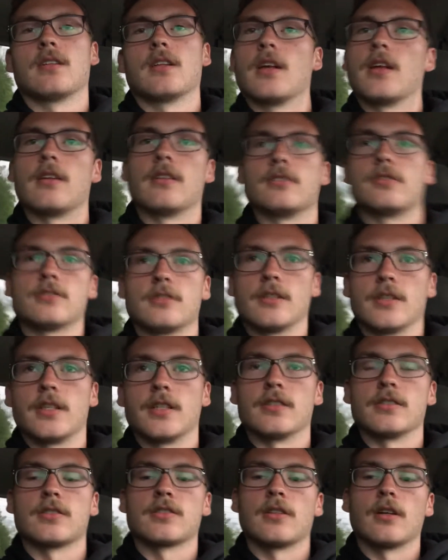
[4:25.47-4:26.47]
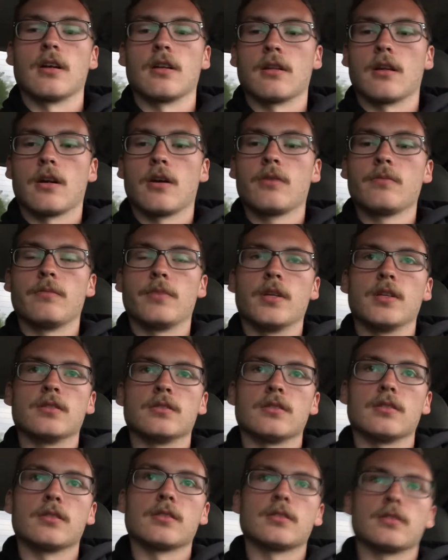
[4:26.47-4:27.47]
the industry and start their own
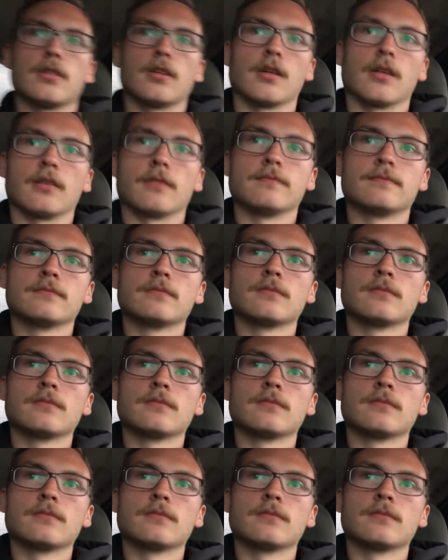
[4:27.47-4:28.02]
business. So